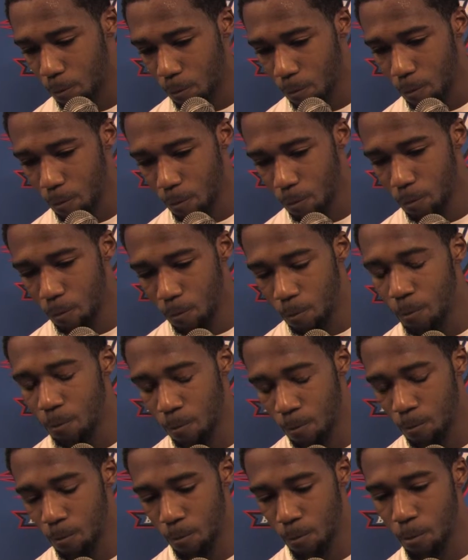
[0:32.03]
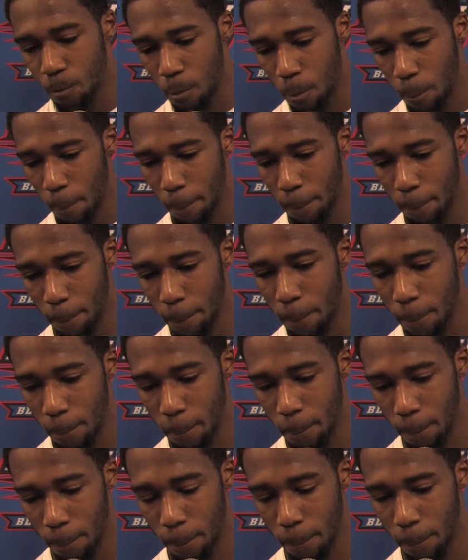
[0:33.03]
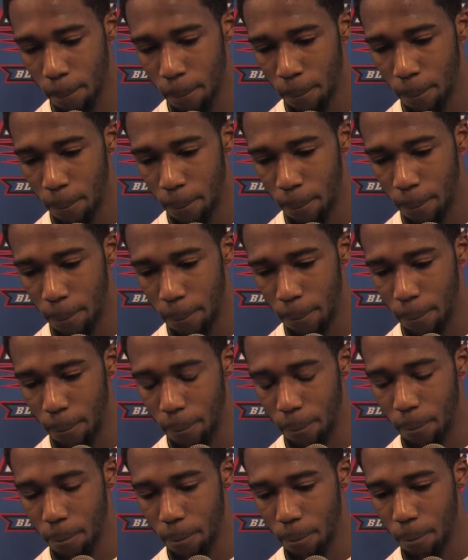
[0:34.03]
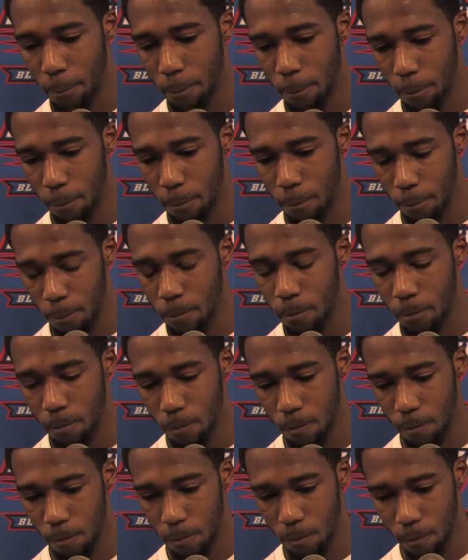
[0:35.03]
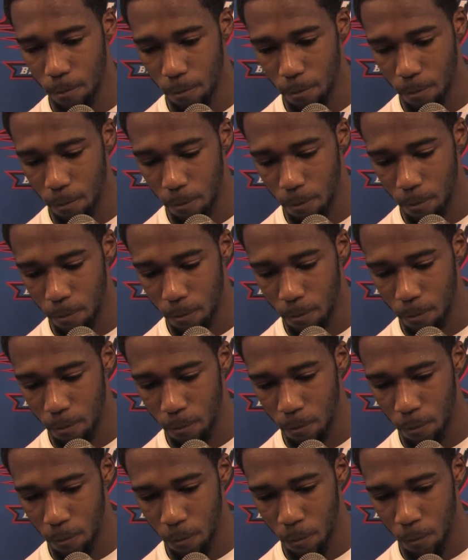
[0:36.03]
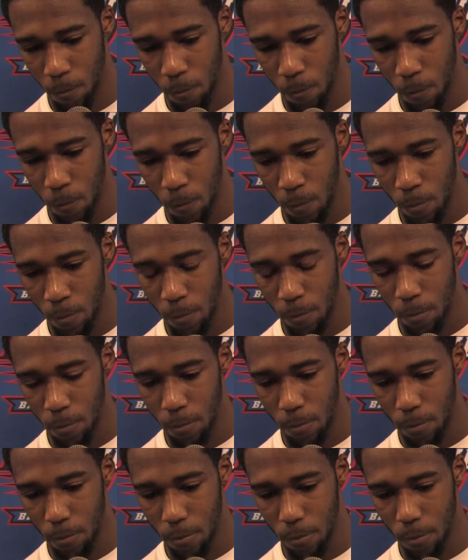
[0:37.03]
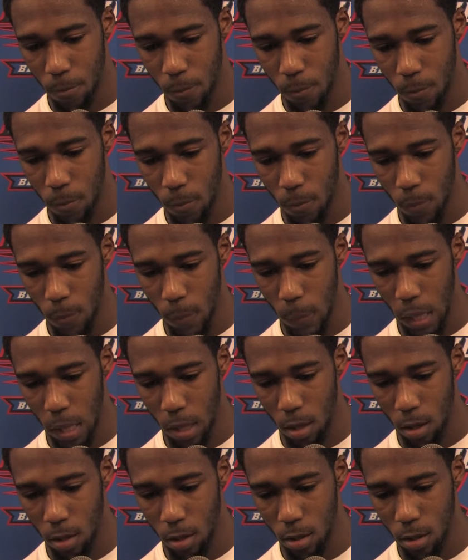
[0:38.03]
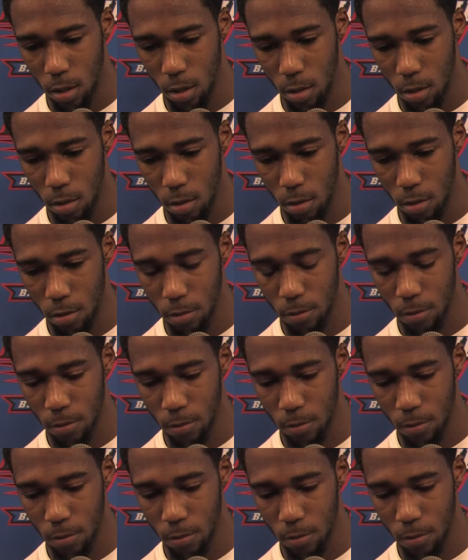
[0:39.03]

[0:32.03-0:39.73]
No one is speaking in this clip.